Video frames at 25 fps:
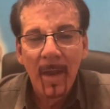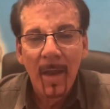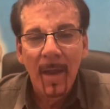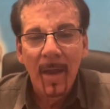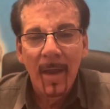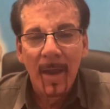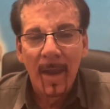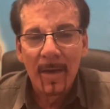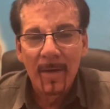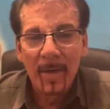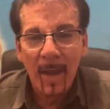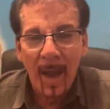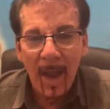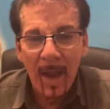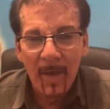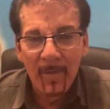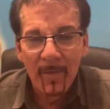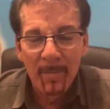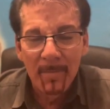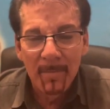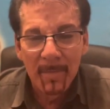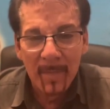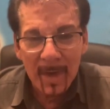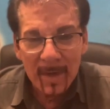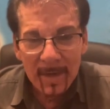And
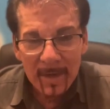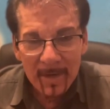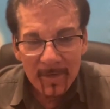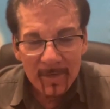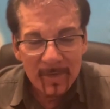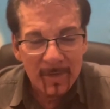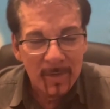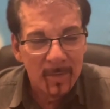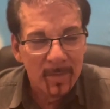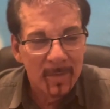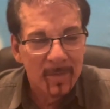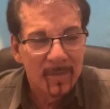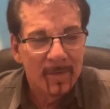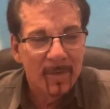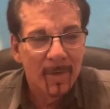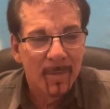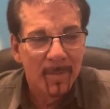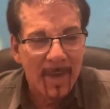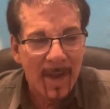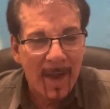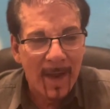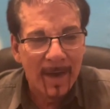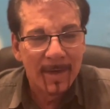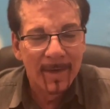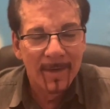having many students come
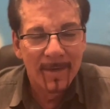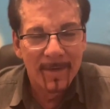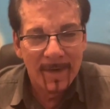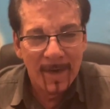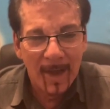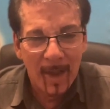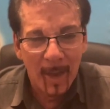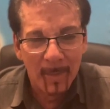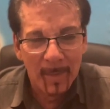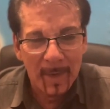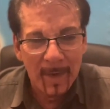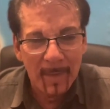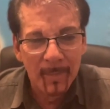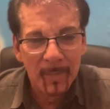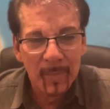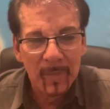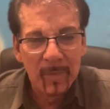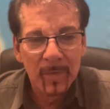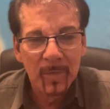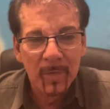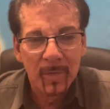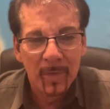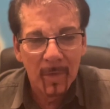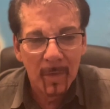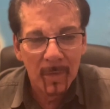back and tell me,
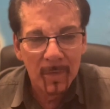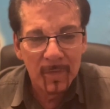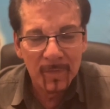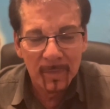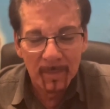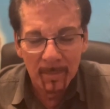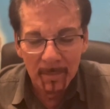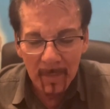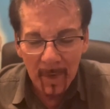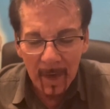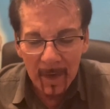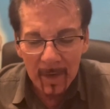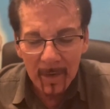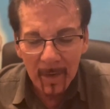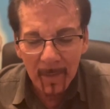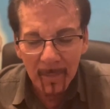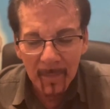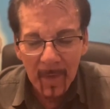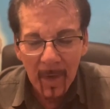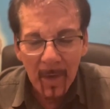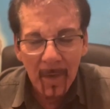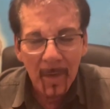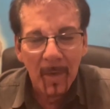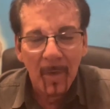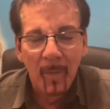"You know,
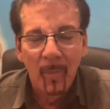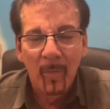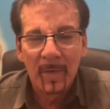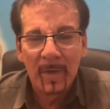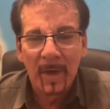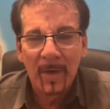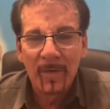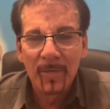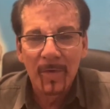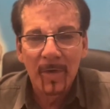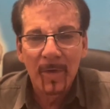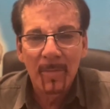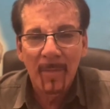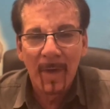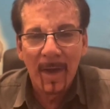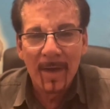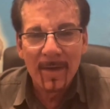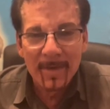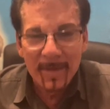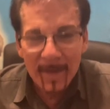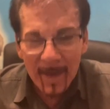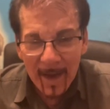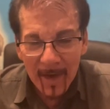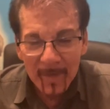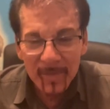Michael, when I took my
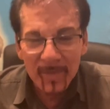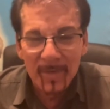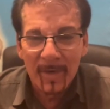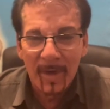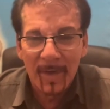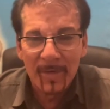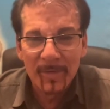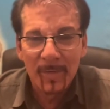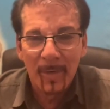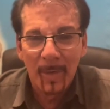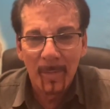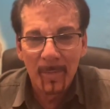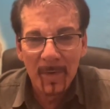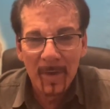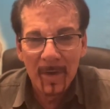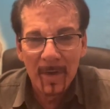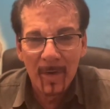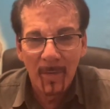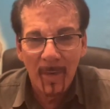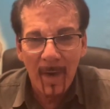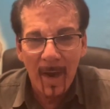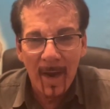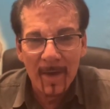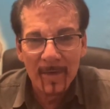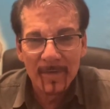test and I saw
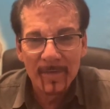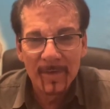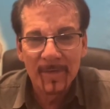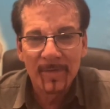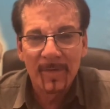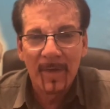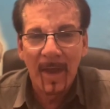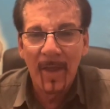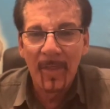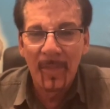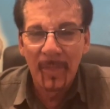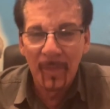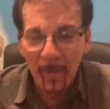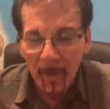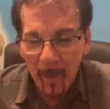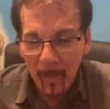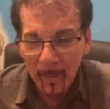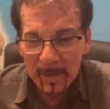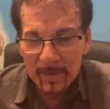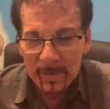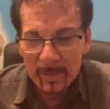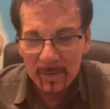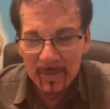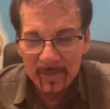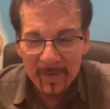pityriasis, I thought
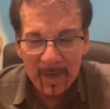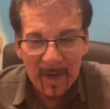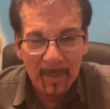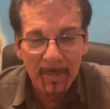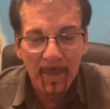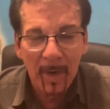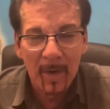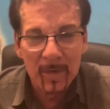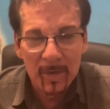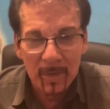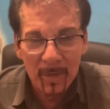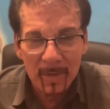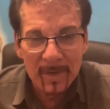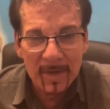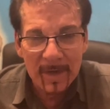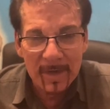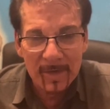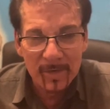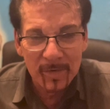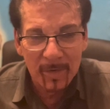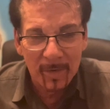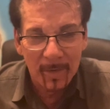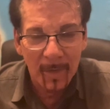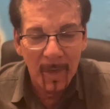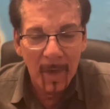what you said about your
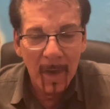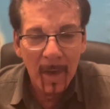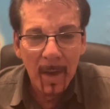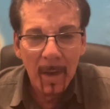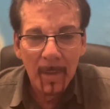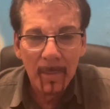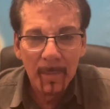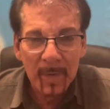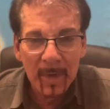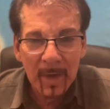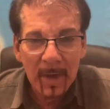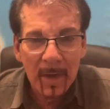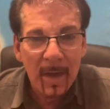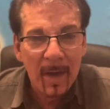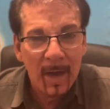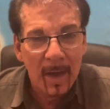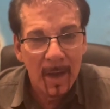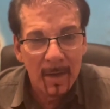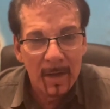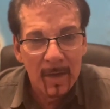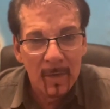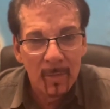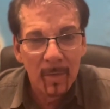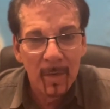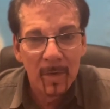teacher. Pity
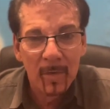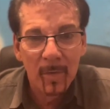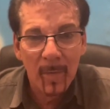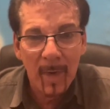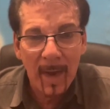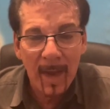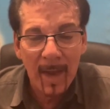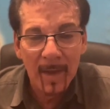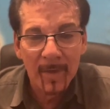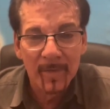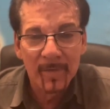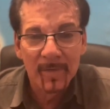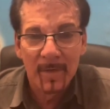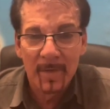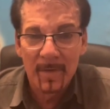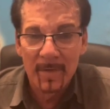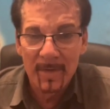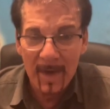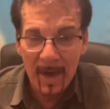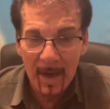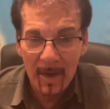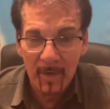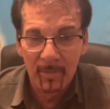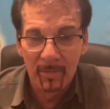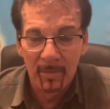anyone who has
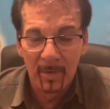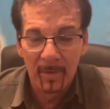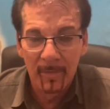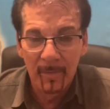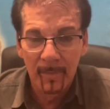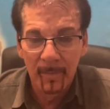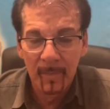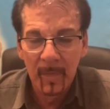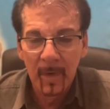dandruff."